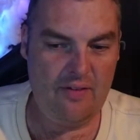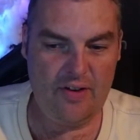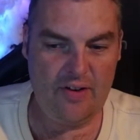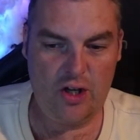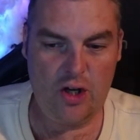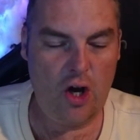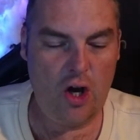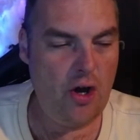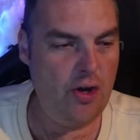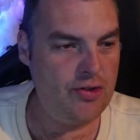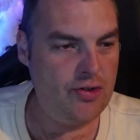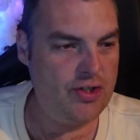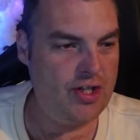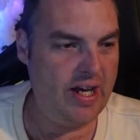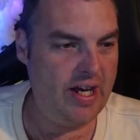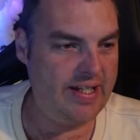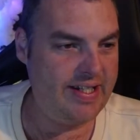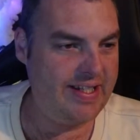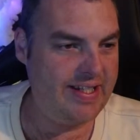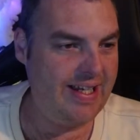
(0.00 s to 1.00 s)

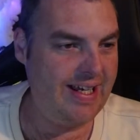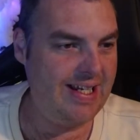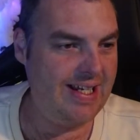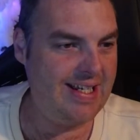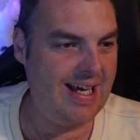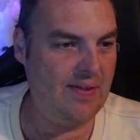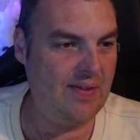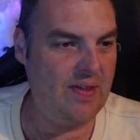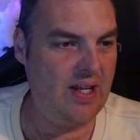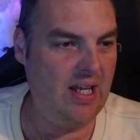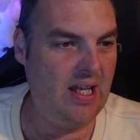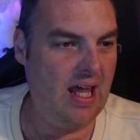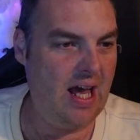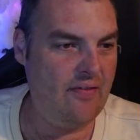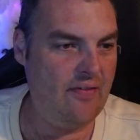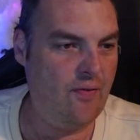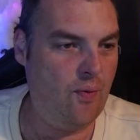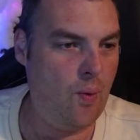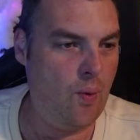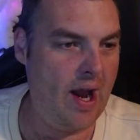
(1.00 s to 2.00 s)
contest here down the
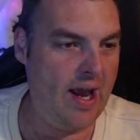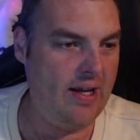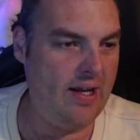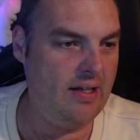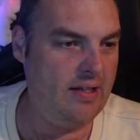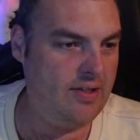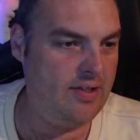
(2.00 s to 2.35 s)
left wing.